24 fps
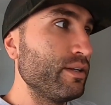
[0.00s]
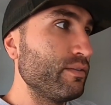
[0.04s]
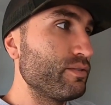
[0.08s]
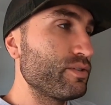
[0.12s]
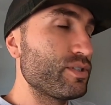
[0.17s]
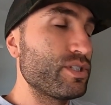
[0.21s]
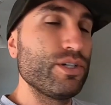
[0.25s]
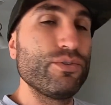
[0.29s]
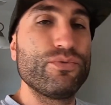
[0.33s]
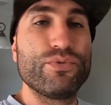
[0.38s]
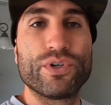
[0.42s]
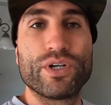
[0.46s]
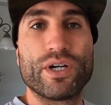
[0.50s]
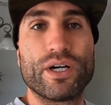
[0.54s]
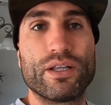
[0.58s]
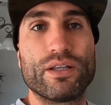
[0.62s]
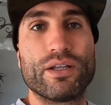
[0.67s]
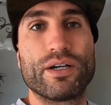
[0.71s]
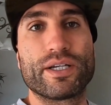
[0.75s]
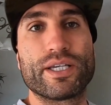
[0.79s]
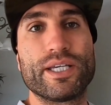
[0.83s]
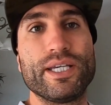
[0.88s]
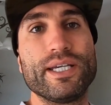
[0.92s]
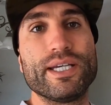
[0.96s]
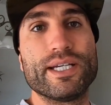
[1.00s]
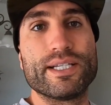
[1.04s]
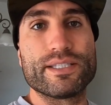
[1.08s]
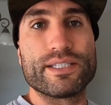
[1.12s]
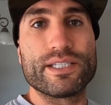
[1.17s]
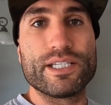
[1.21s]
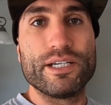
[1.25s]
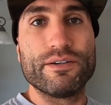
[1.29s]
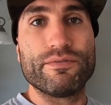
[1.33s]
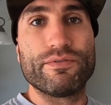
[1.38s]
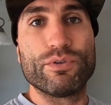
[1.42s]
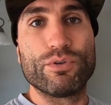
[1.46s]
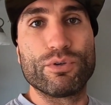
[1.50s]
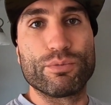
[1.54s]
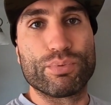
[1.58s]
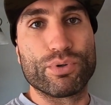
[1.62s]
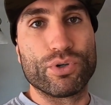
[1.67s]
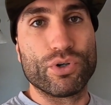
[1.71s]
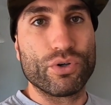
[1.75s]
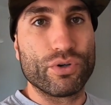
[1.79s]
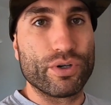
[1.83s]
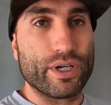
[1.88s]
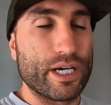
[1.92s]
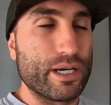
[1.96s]
see if we got lucky and see if it would
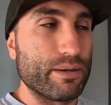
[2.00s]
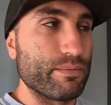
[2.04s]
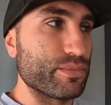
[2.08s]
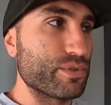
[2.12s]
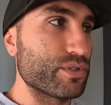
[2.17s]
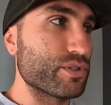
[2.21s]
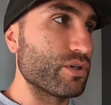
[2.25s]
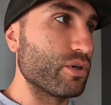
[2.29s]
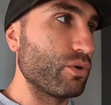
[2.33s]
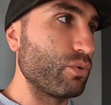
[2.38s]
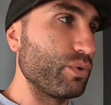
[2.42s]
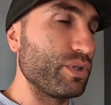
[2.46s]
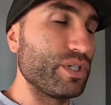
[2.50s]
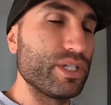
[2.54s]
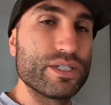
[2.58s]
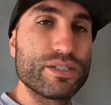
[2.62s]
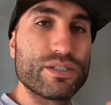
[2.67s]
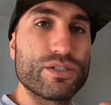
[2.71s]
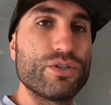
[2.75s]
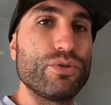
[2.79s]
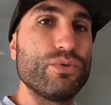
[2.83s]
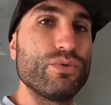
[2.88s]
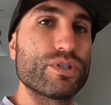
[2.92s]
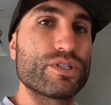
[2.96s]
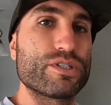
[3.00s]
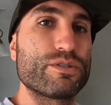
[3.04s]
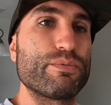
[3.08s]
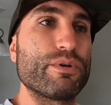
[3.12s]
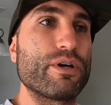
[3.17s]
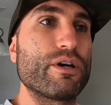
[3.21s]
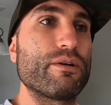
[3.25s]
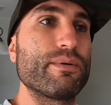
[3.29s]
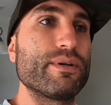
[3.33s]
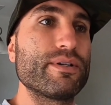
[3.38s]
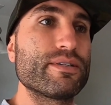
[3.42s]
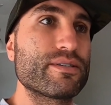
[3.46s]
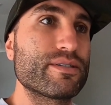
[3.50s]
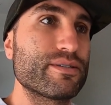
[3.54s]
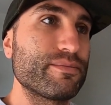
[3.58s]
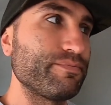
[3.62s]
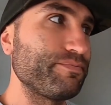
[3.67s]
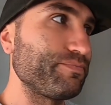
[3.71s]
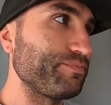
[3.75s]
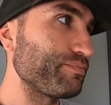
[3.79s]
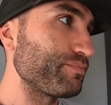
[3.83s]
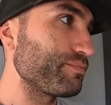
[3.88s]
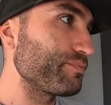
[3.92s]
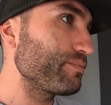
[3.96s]
program. So we did 2
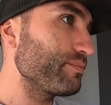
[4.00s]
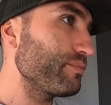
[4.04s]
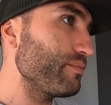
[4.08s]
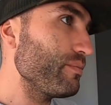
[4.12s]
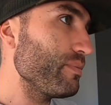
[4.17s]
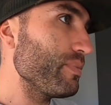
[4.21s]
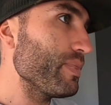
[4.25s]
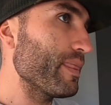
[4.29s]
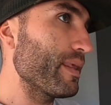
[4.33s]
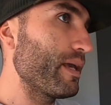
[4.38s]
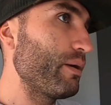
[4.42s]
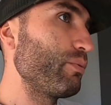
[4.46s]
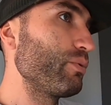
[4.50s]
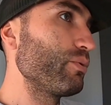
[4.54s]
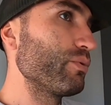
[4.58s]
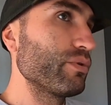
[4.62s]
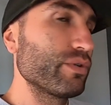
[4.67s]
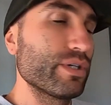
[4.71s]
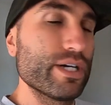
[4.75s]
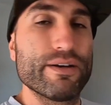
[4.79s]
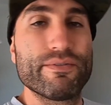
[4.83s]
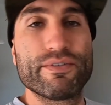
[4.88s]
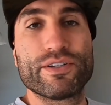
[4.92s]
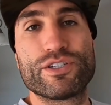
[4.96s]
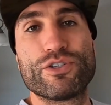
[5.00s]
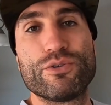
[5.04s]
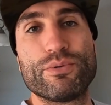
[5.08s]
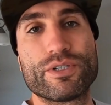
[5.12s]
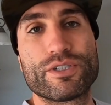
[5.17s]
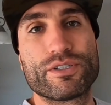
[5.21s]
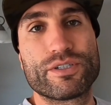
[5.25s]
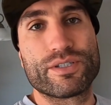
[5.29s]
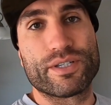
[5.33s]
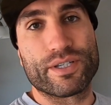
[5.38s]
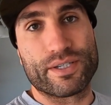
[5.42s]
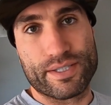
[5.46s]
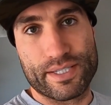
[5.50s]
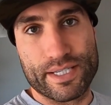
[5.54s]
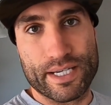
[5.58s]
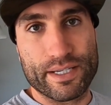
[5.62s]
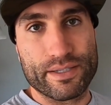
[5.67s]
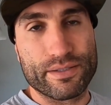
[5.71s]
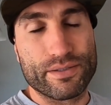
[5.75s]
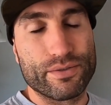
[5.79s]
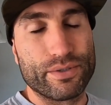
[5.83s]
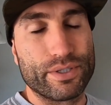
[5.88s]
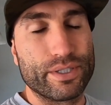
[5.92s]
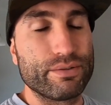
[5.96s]
experiments, and we weren't having too much
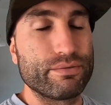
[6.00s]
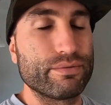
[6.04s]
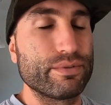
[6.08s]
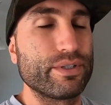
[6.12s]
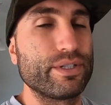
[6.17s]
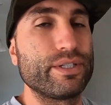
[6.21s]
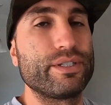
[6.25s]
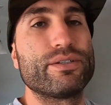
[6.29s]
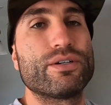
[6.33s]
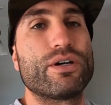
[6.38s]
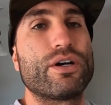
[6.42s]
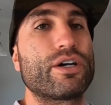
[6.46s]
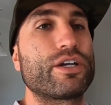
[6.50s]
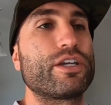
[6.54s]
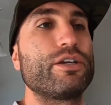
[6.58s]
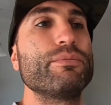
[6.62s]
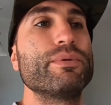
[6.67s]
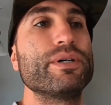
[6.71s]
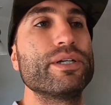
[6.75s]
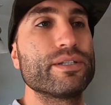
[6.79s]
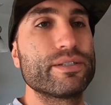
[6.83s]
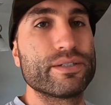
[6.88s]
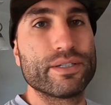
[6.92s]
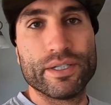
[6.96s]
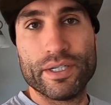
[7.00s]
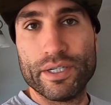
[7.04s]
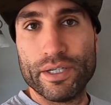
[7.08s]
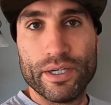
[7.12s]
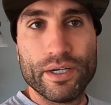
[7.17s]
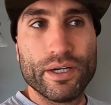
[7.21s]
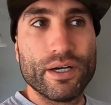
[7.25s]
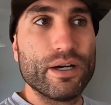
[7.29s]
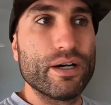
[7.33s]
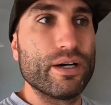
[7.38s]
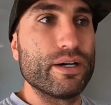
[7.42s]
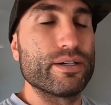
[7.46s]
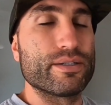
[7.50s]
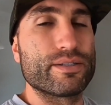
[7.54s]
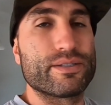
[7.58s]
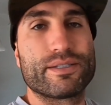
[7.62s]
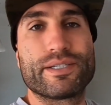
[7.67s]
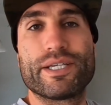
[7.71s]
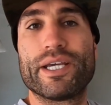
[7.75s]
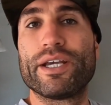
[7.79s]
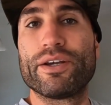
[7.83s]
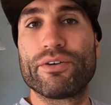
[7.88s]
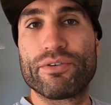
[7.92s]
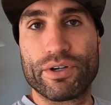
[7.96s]
success, so I didn't really document
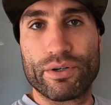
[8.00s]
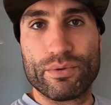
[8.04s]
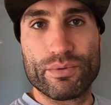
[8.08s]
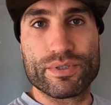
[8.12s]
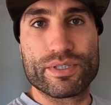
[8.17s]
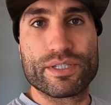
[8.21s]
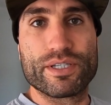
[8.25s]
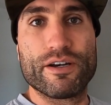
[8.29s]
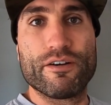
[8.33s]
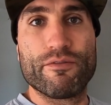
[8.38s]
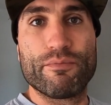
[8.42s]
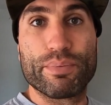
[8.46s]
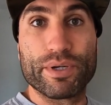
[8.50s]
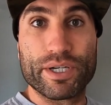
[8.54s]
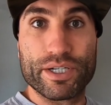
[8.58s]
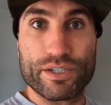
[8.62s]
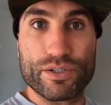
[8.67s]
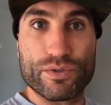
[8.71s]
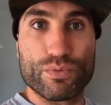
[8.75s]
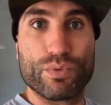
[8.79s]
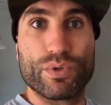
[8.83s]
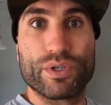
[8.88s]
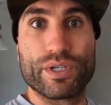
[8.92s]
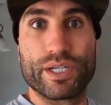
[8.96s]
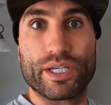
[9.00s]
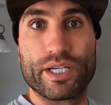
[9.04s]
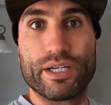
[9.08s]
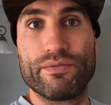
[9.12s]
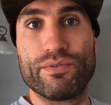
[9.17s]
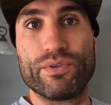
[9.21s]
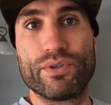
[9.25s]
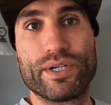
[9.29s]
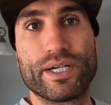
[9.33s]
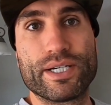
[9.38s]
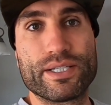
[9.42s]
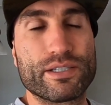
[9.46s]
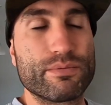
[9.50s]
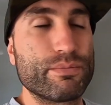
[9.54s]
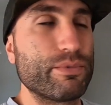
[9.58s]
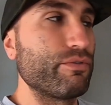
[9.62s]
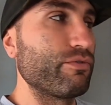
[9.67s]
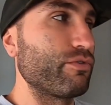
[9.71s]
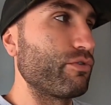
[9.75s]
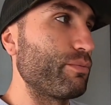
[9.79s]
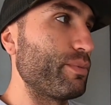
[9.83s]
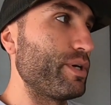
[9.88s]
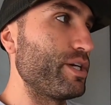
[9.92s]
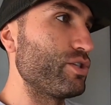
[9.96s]
us tinkering with stuff, but I just wanted to give you guys some
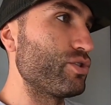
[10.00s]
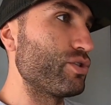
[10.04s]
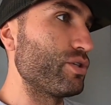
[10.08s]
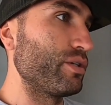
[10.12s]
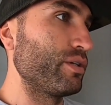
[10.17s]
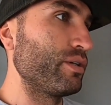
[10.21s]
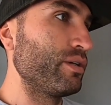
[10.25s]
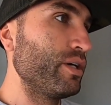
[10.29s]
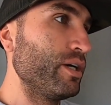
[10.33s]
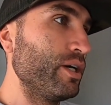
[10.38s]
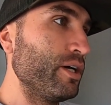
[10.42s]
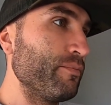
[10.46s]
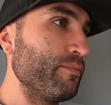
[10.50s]
information.